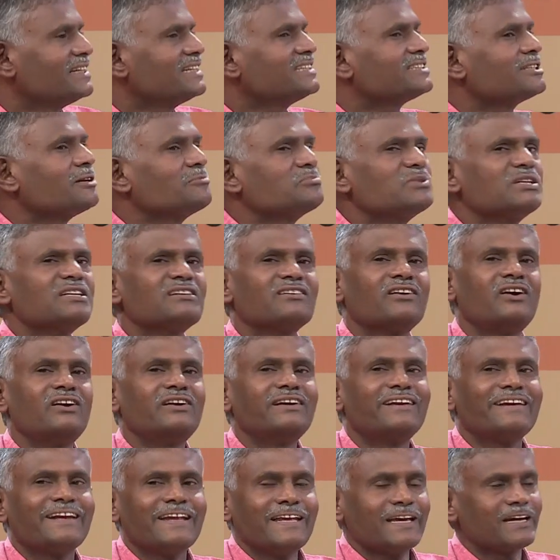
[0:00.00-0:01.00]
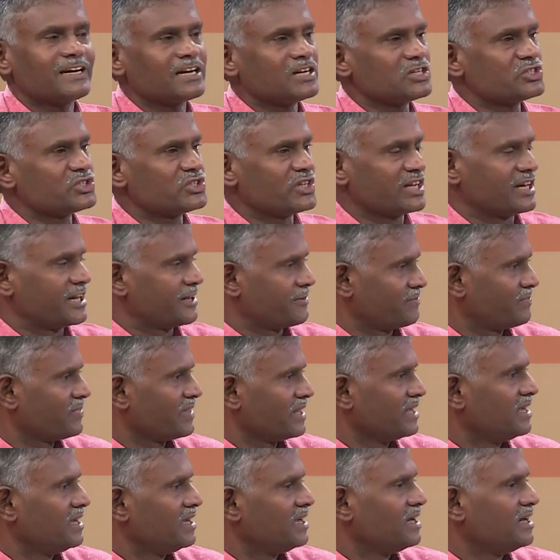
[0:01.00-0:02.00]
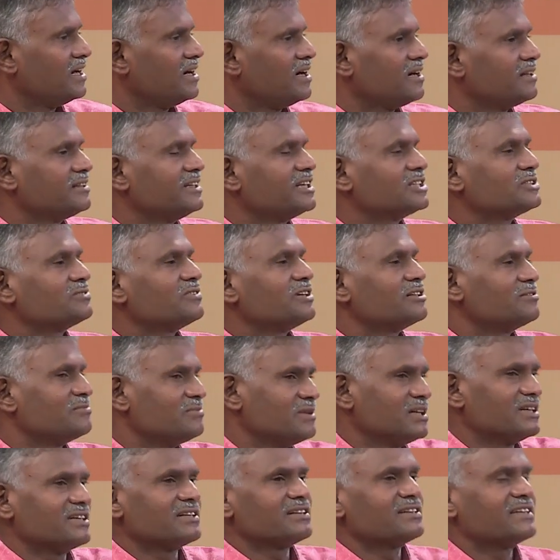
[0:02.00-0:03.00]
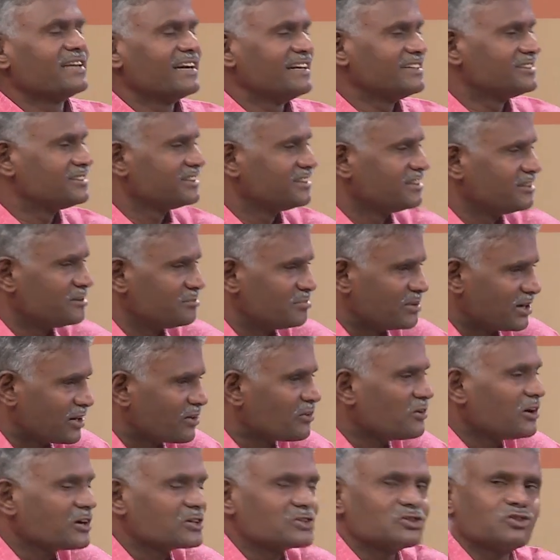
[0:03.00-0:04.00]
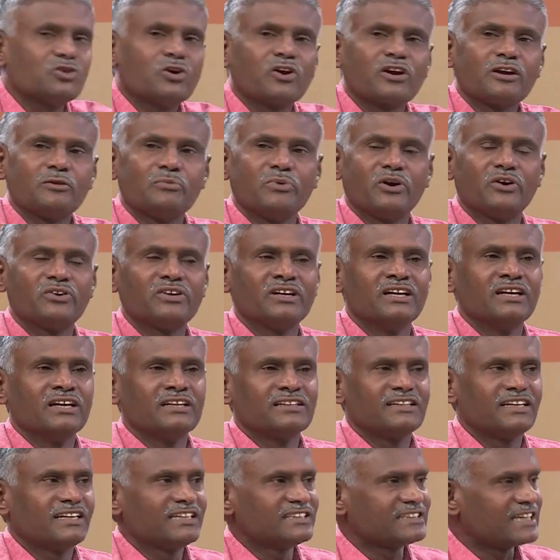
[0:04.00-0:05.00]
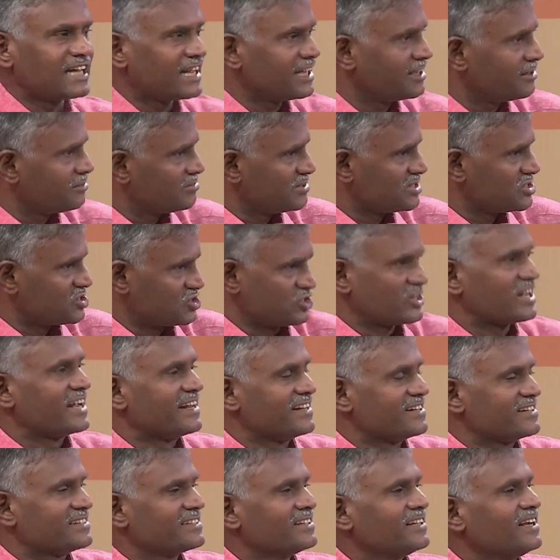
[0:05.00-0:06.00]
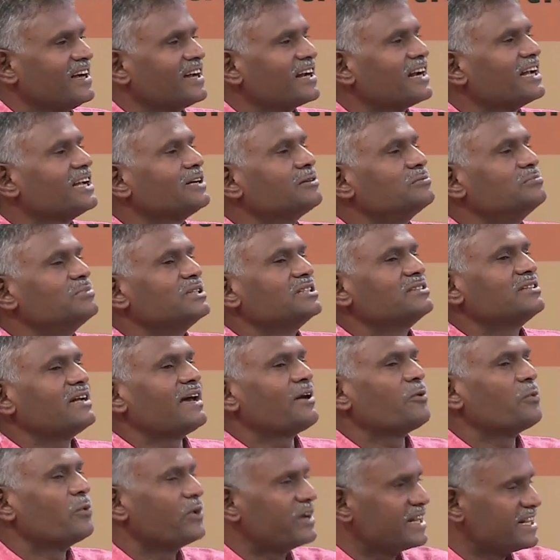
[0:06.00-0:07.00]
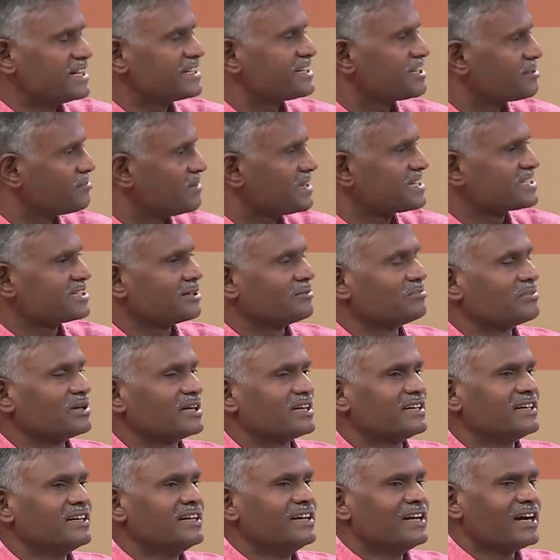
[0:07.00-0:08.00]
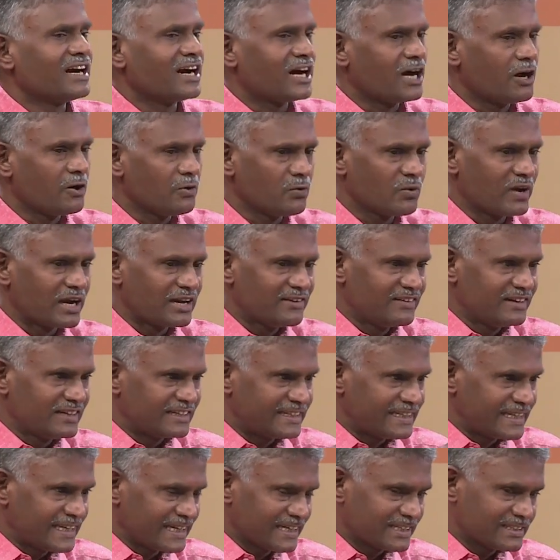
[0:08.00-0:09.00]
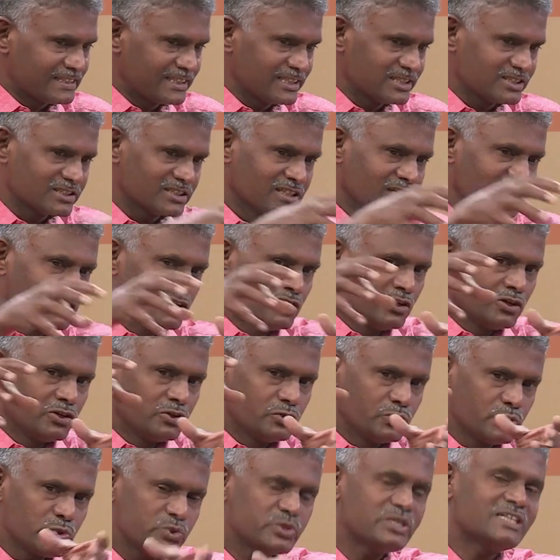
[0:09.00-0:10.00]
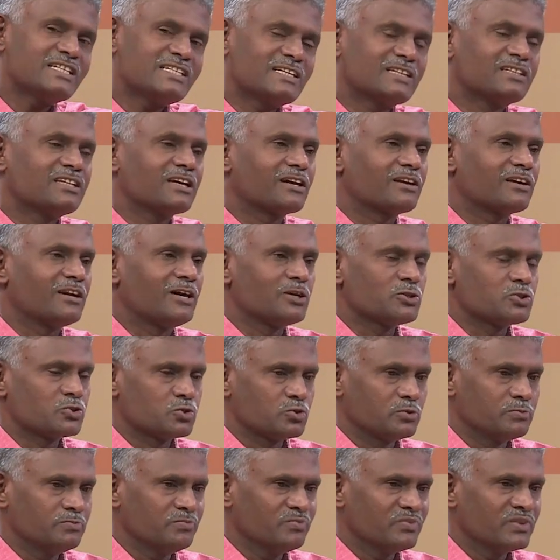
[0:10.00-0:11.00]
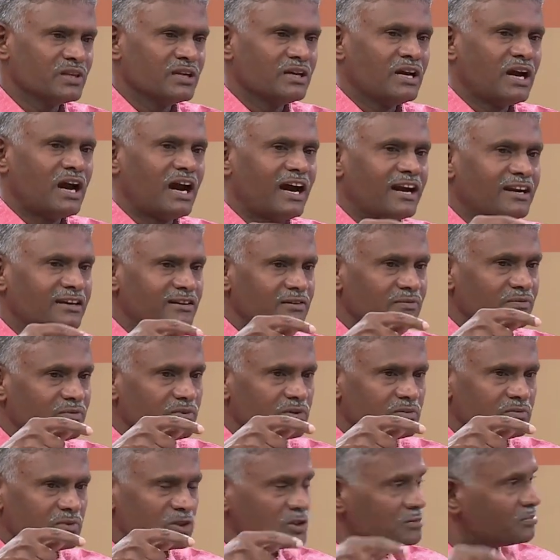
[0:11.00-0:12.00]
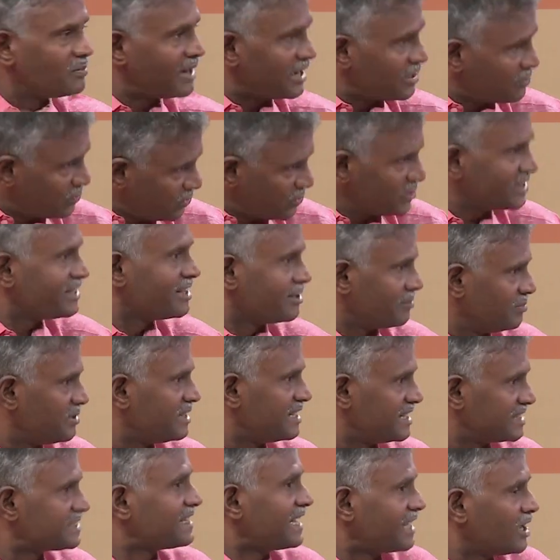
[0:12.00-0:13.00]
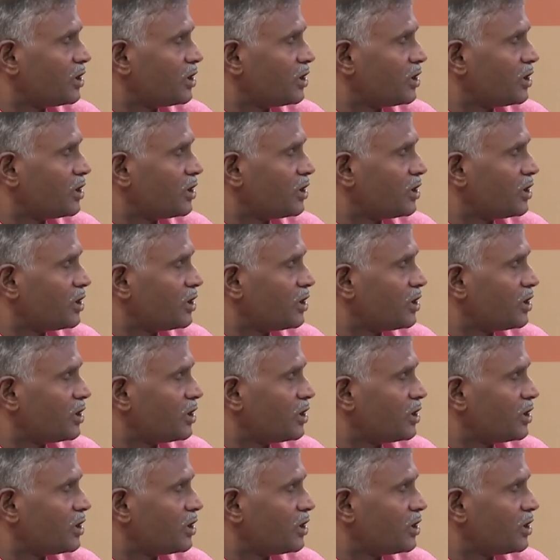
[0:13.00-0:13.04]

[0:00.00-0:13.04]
There is something called reculturing. Uh, that's what uh, great uh, pedagogues talk about. That is, I have been trained or I have been oriented by somebody. How I will take this, use it in the classroom and with my own abilities.